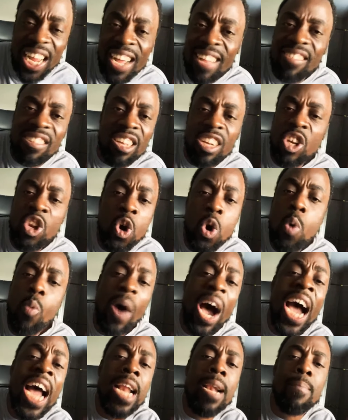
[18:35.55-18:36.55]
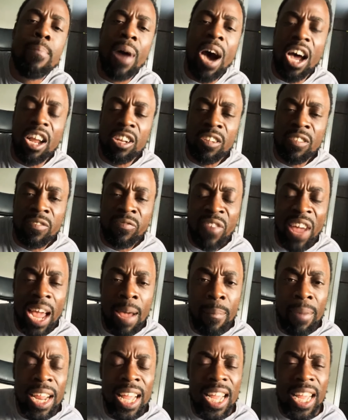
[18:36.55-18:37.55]
into new wine bottles,
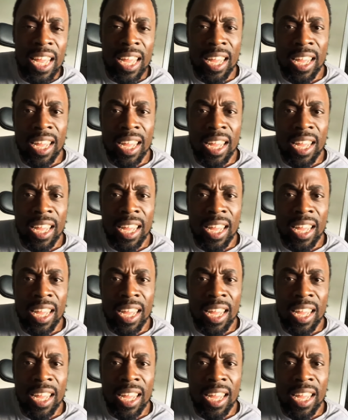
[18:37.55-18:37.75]
family.